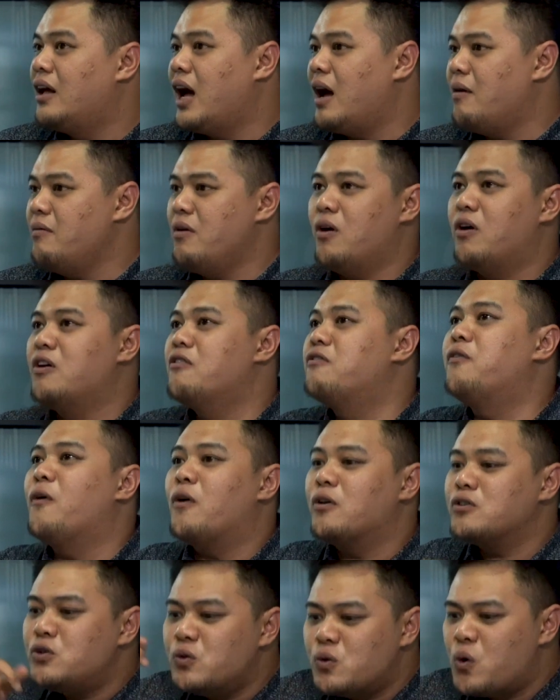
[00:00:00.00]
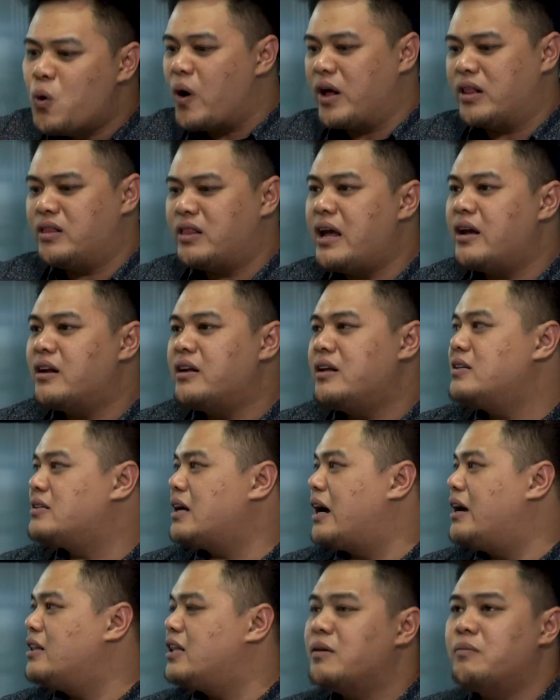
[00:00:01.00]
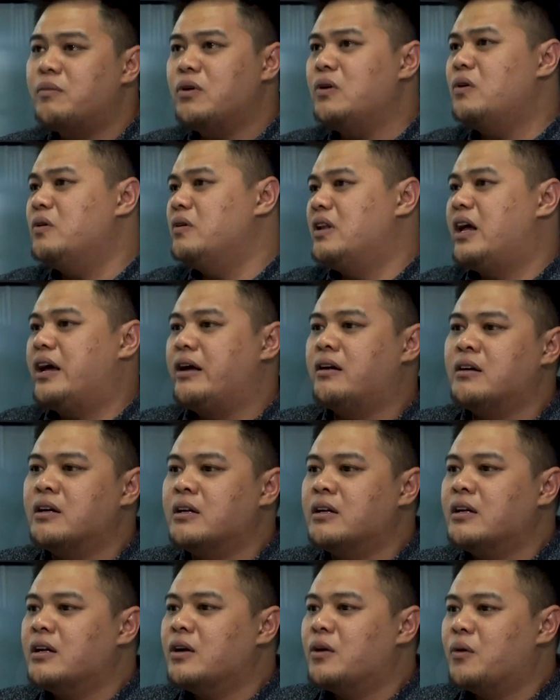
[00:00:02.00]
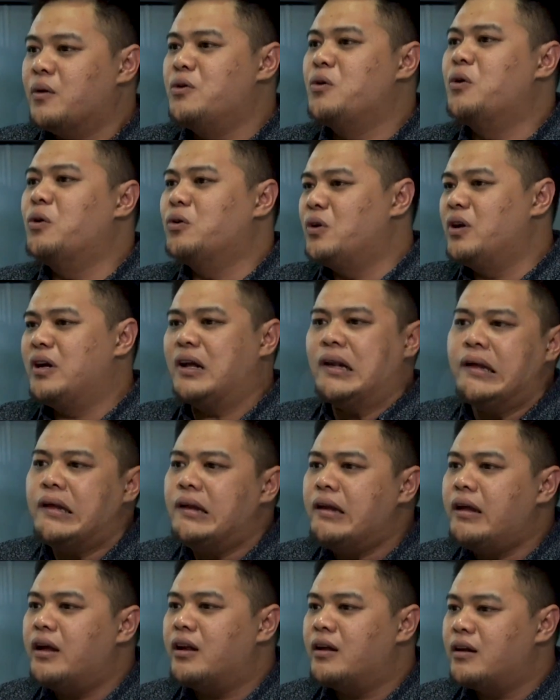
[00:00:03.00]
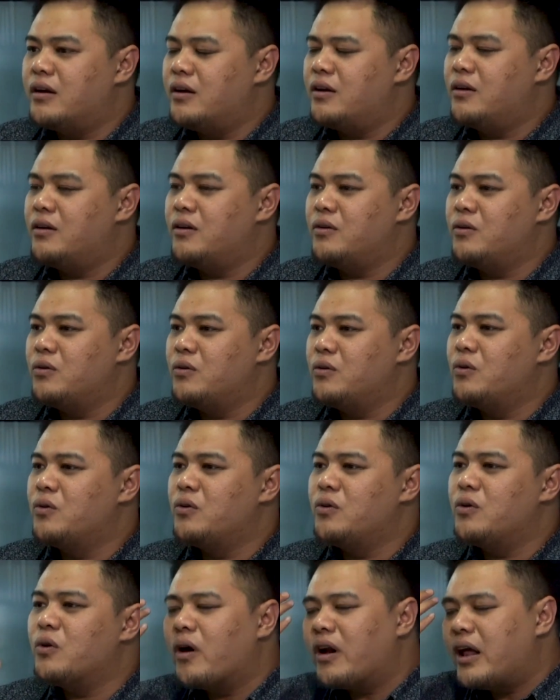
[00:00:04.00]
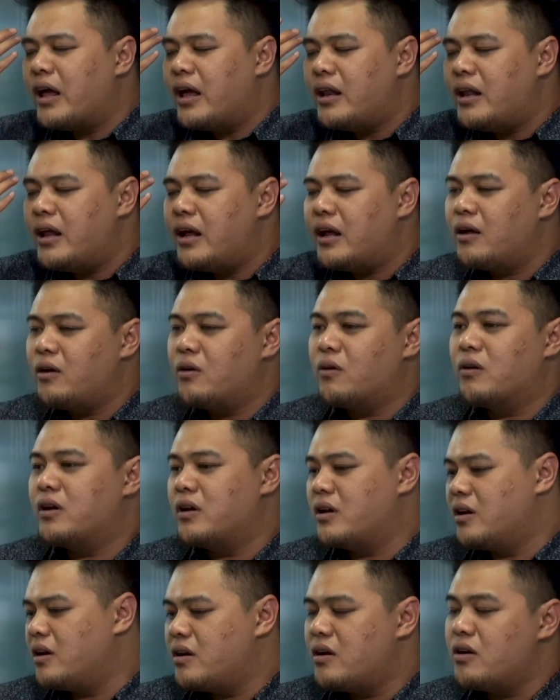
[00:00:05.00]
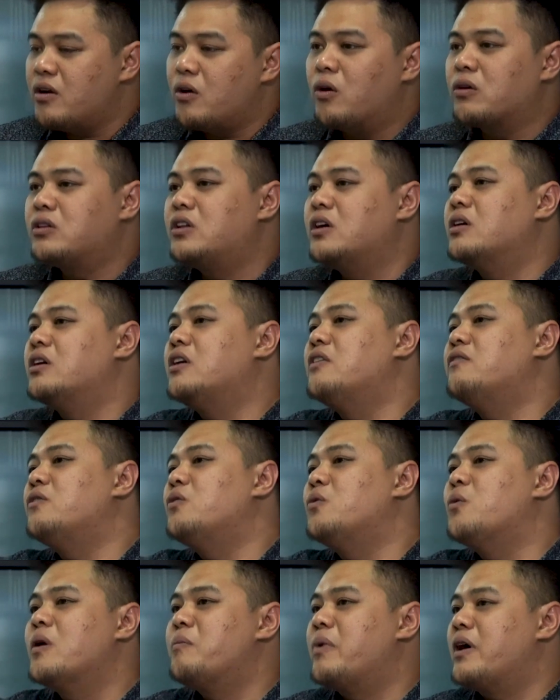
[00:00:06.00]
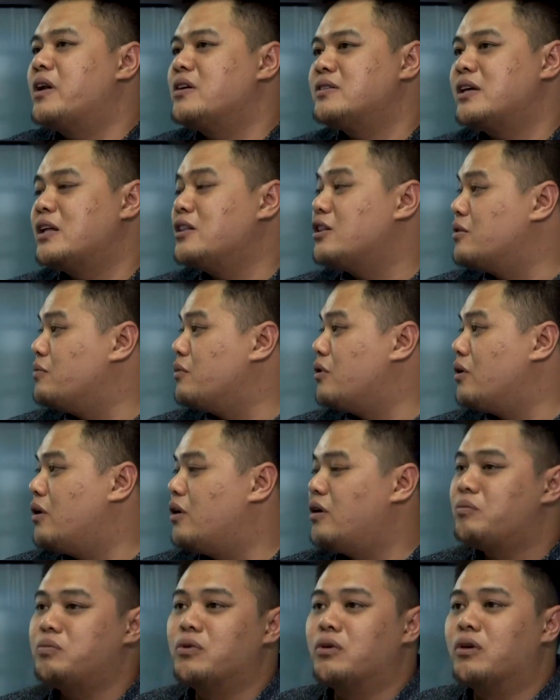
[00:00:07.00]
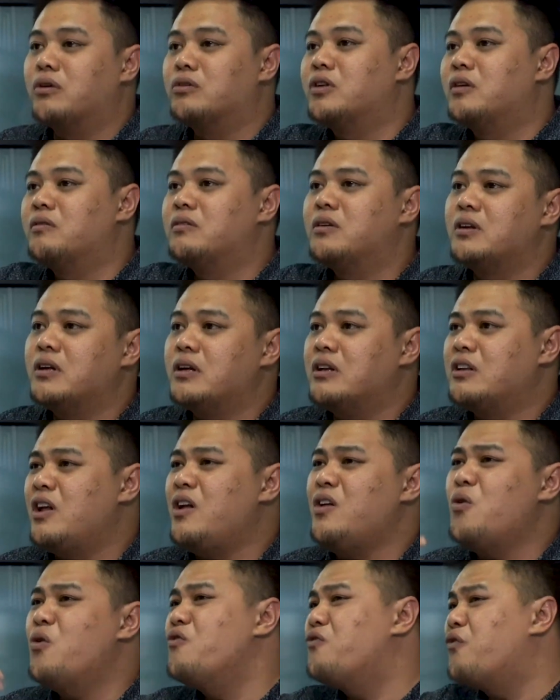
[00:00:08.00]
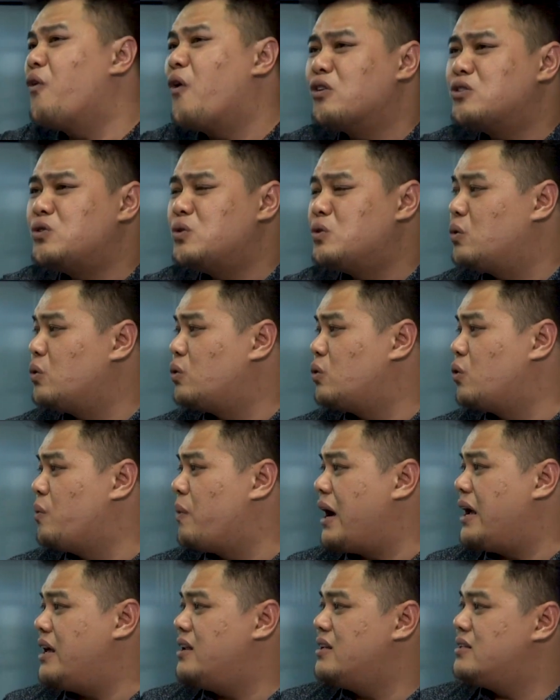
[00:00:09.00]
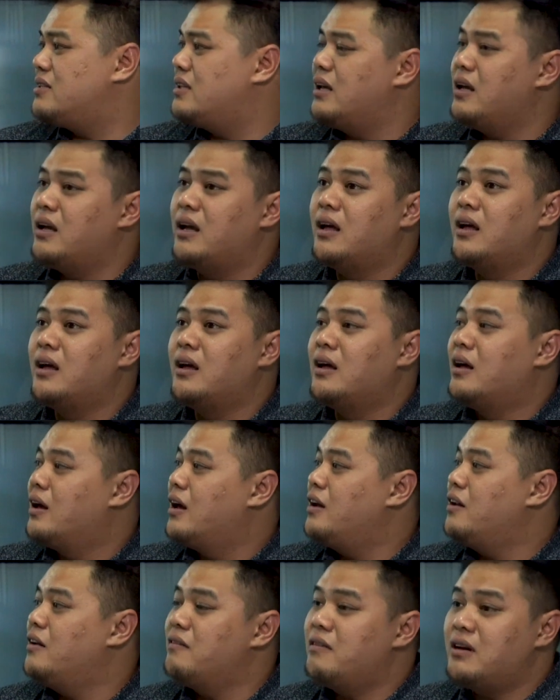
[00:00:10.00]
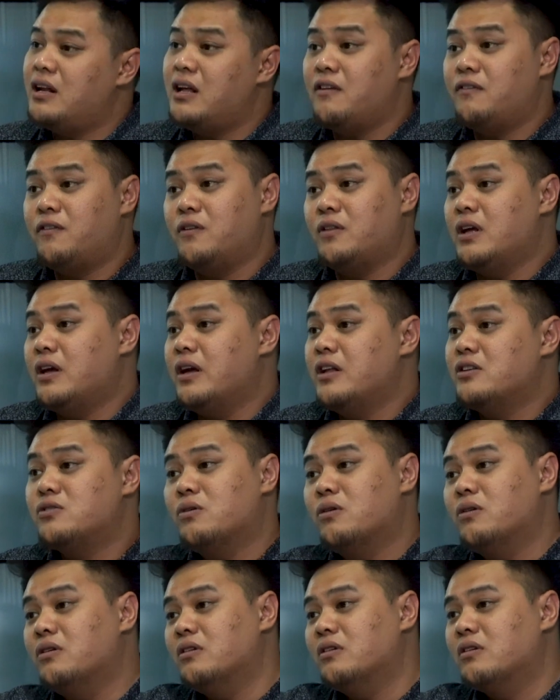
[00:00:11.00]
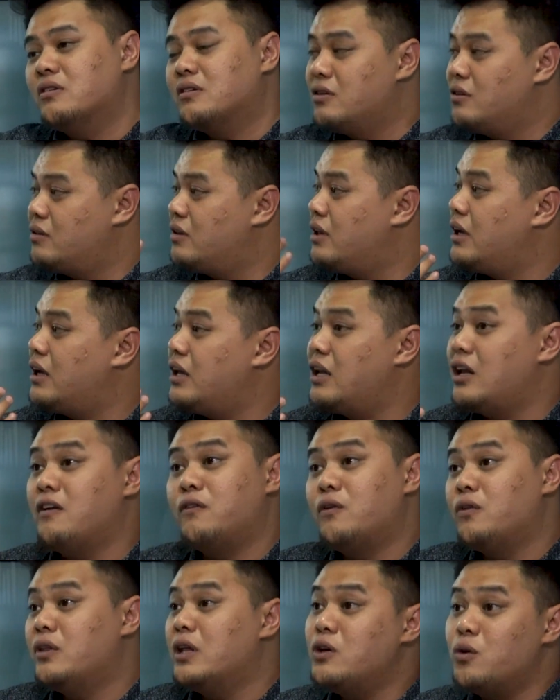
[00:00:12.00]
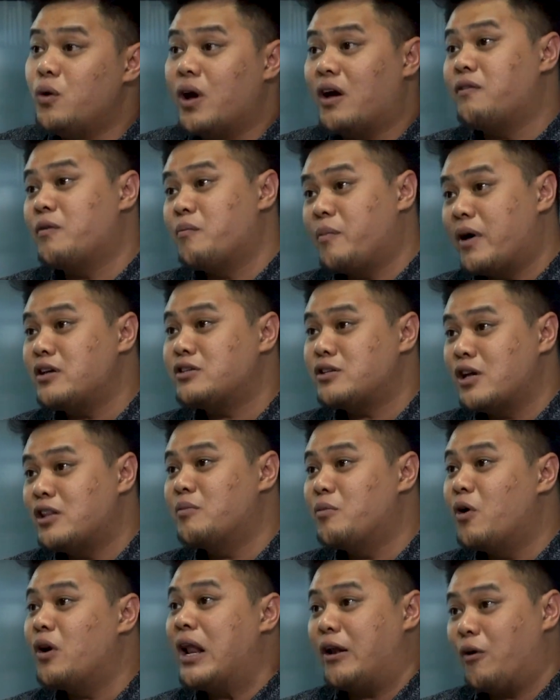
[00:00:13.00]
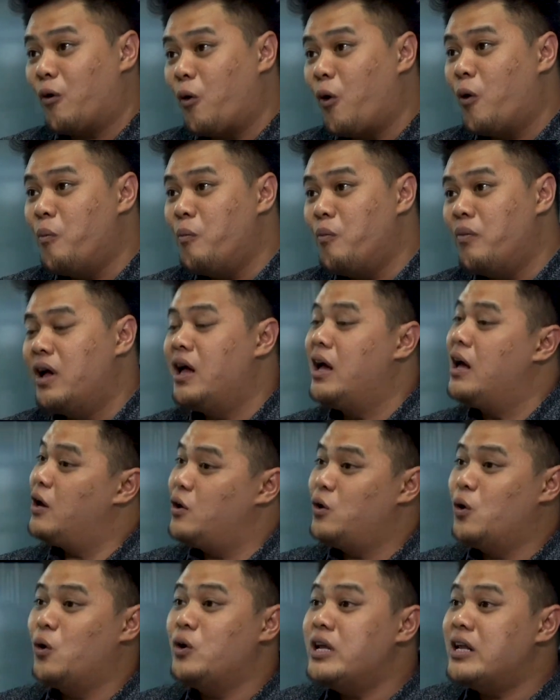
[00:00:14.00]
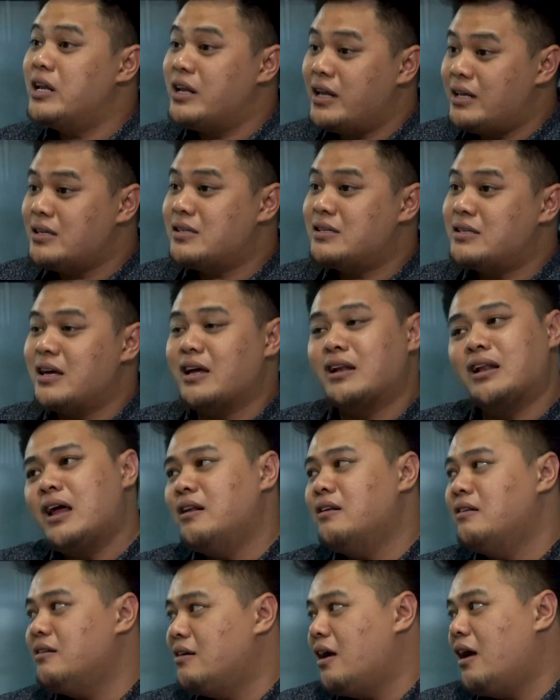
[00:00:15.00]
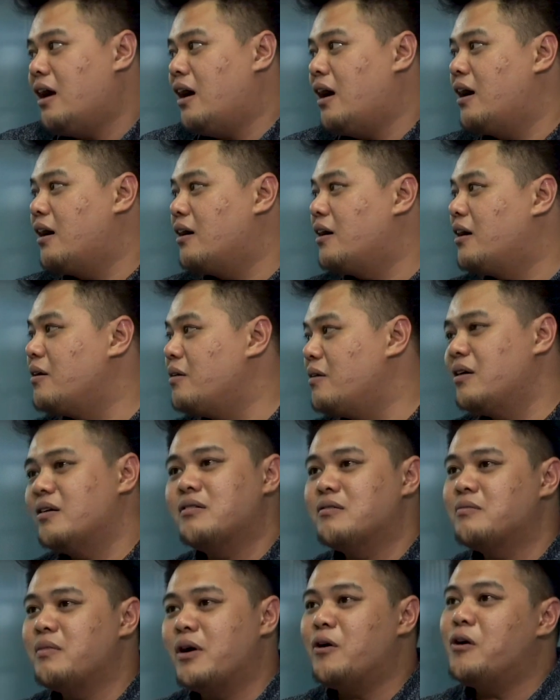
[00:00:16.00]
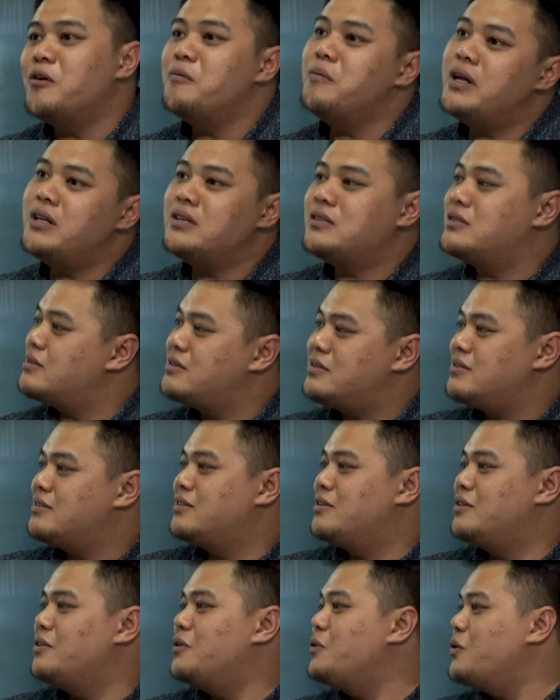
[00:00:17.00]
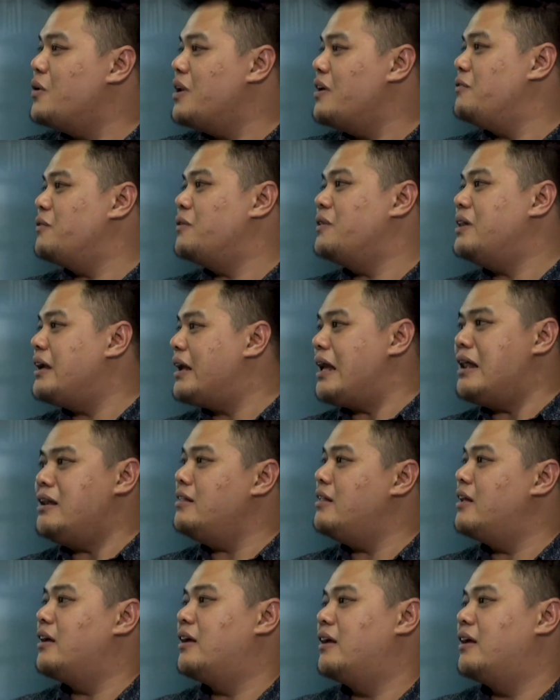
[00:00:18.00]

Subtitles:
I'm not going to force you go and take this item. Like when you go to the clinic, you got headache, and then the doctor give you one paracetamol, put on top of it. They don't force you to buy this thing. At the end of the day, if you think it's good, you take it. If you think you have a paracetamol at home, you don't need this, then by all means, you don't have to take anything.